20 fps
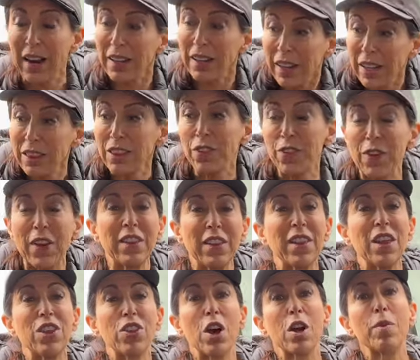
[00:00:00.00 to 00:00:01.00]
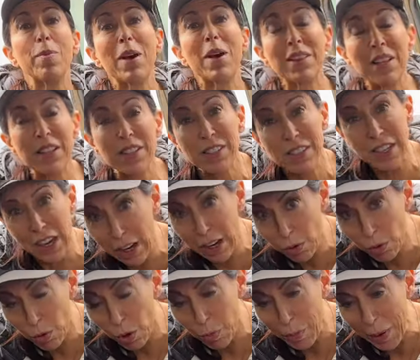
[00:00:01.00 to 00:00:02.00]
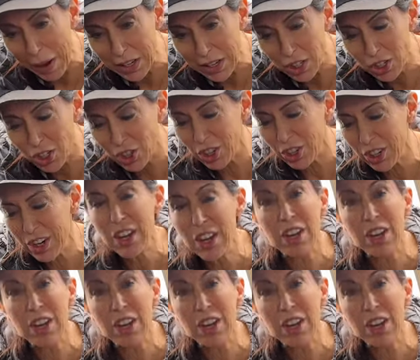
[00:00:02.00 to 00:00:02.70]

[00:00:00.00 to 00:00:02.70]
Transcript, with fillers: I like the fact they thought about that second row passenger,